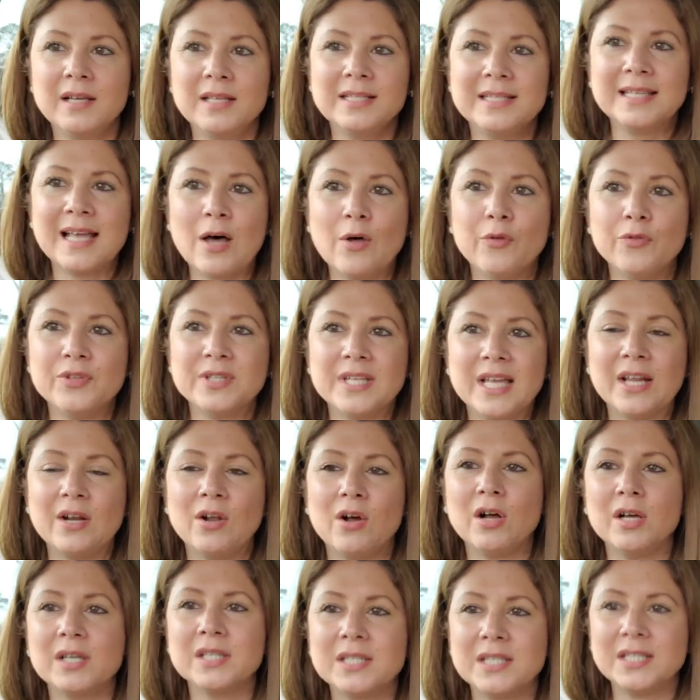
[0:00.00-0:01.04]
South St.
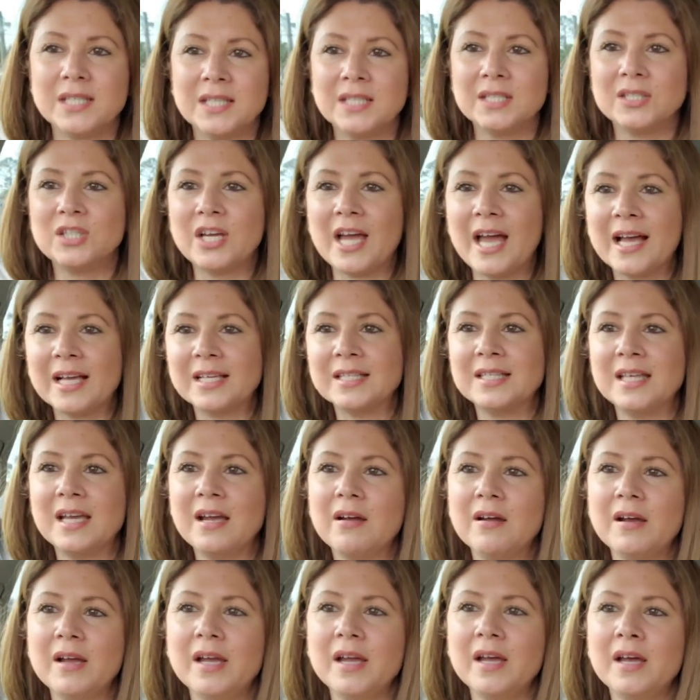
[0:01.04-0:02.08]
Augustine, Jax
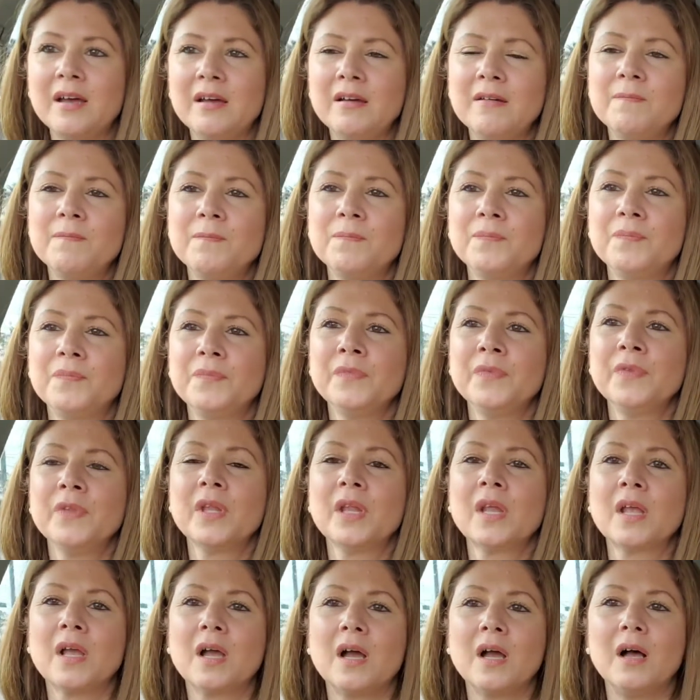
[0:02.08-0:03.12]
area.
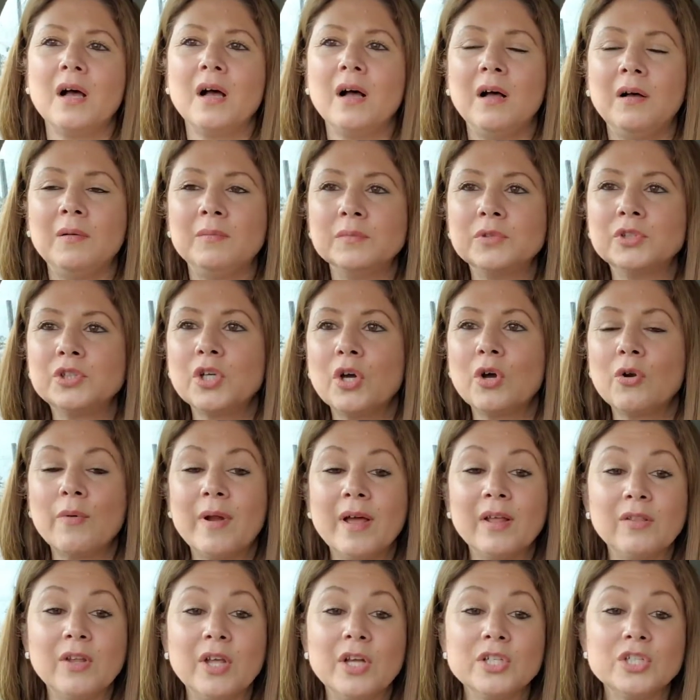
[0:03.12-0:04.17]
So
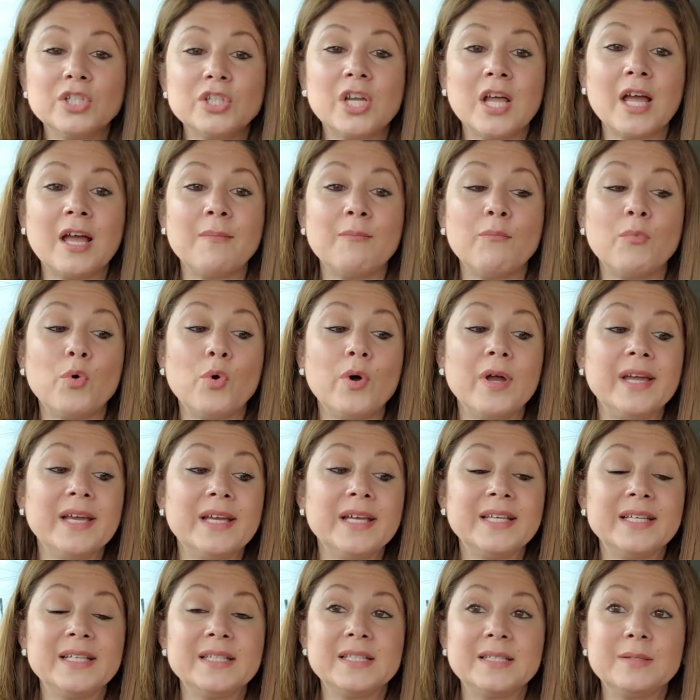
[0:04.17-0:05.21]
around lunchtime, boy,
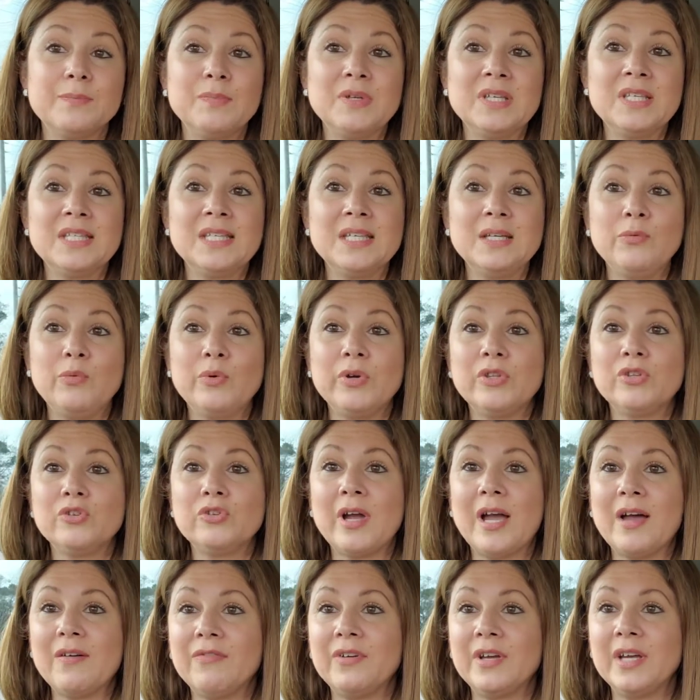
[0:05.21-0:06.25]
it gets busy with
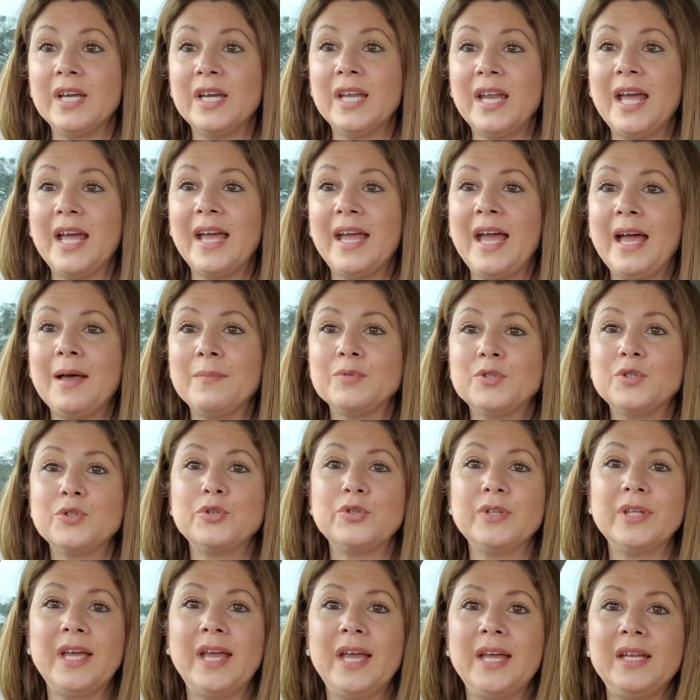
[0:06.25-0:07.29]
traffic, and I
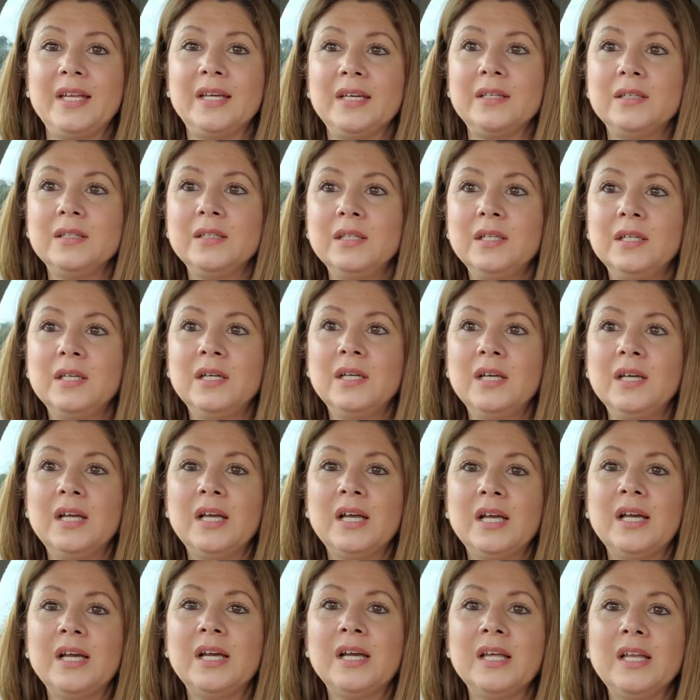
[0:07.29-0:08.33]
absolutely hate it.
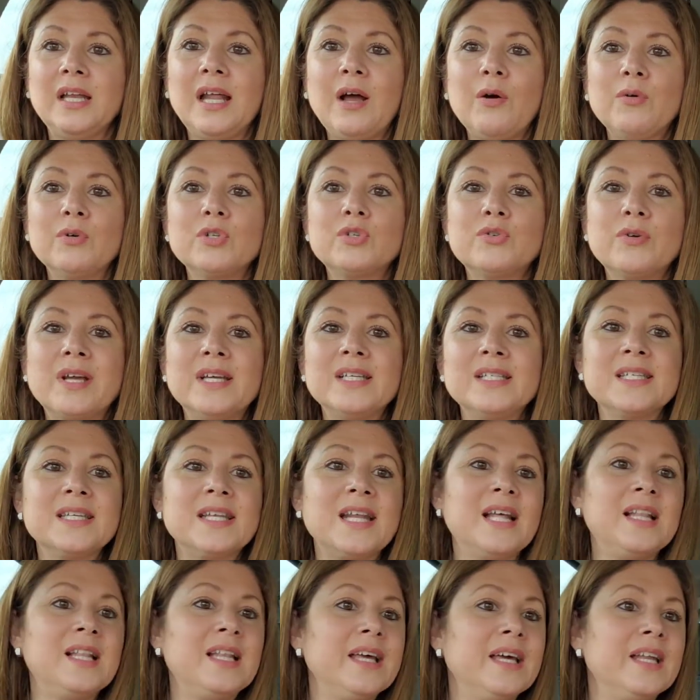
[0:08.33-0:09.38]
And I was raised
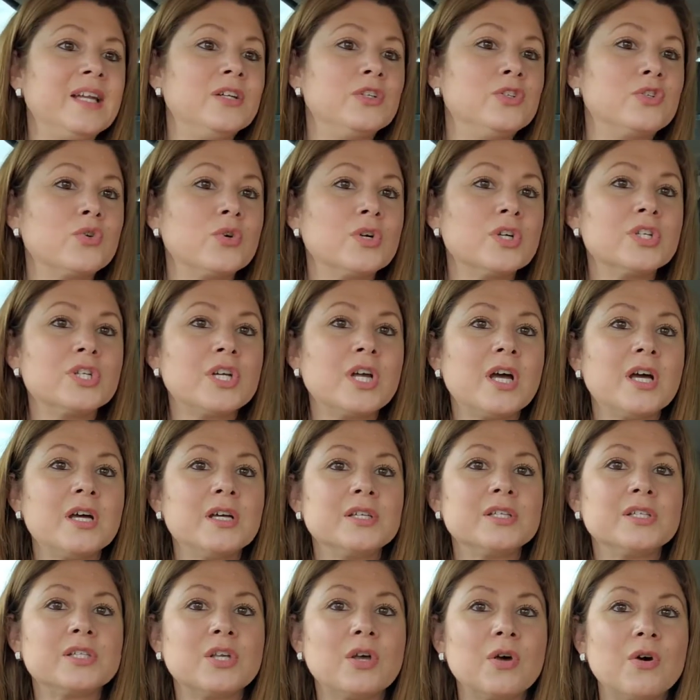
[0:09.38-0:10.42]
in Atlanta, Georgia,
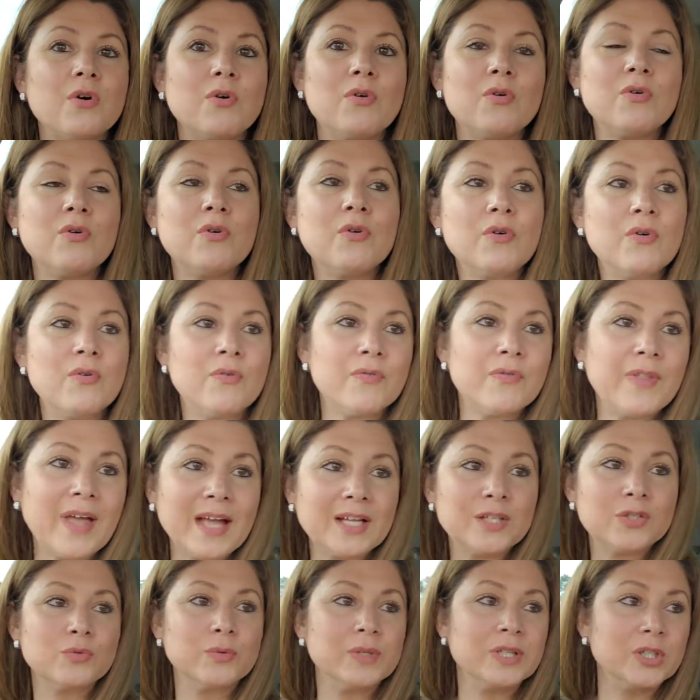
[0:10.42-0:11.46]
so
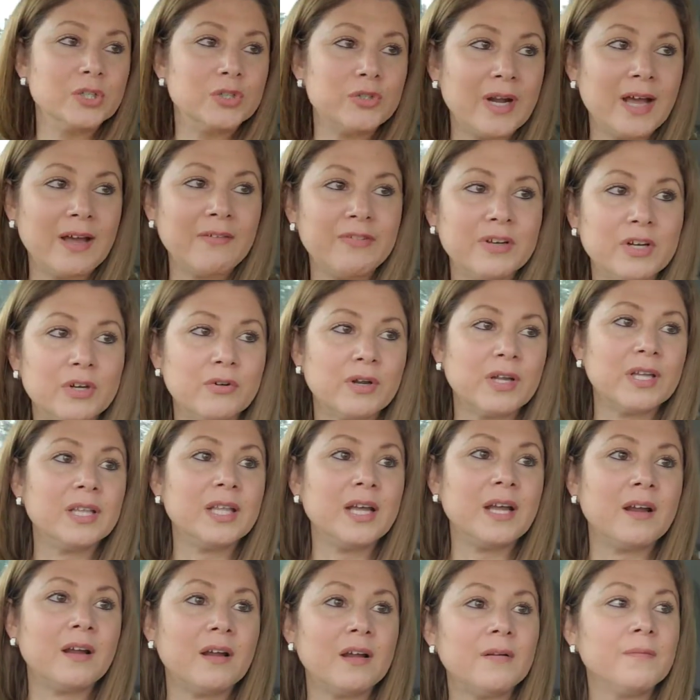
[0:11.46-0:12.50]
that's real traffic right
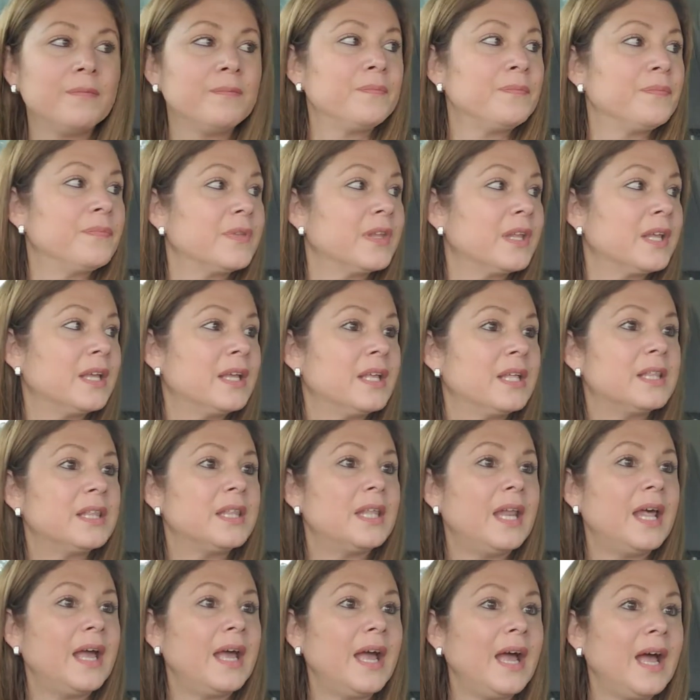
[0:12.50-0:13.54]
there
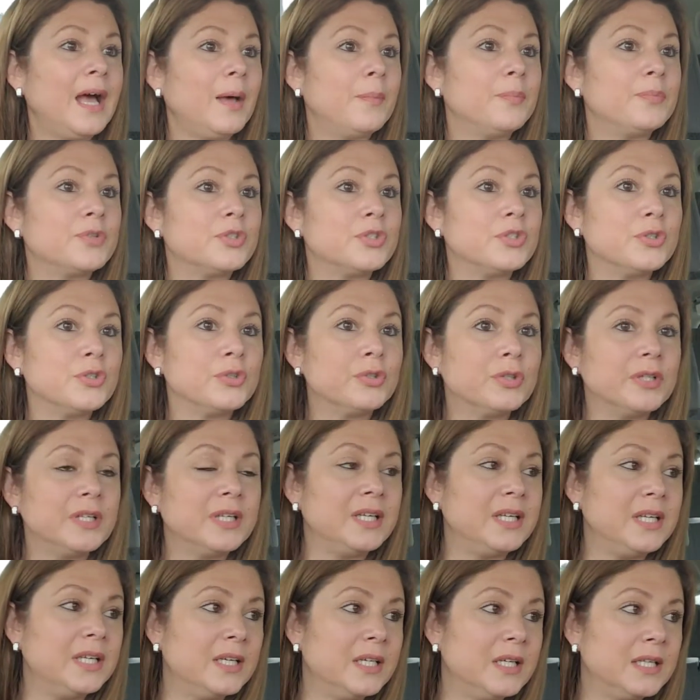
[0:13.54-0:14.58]
that I
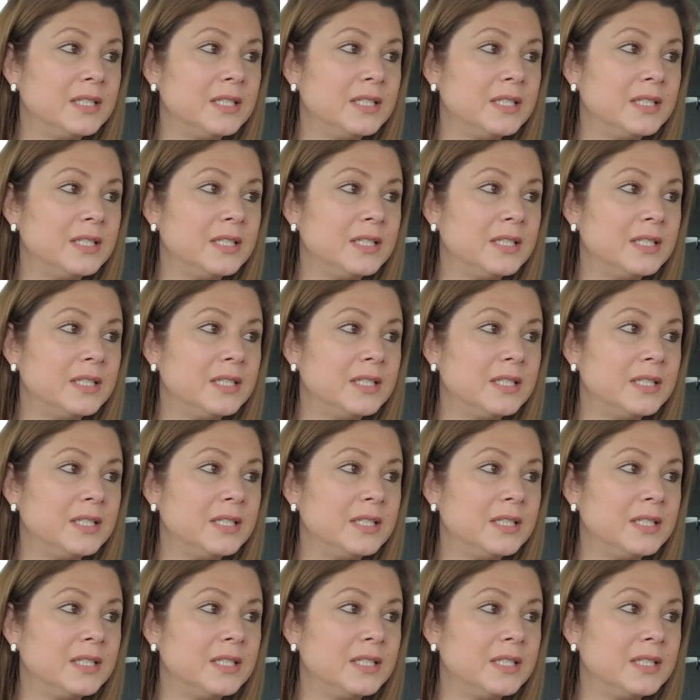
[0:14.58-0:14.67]
absolutely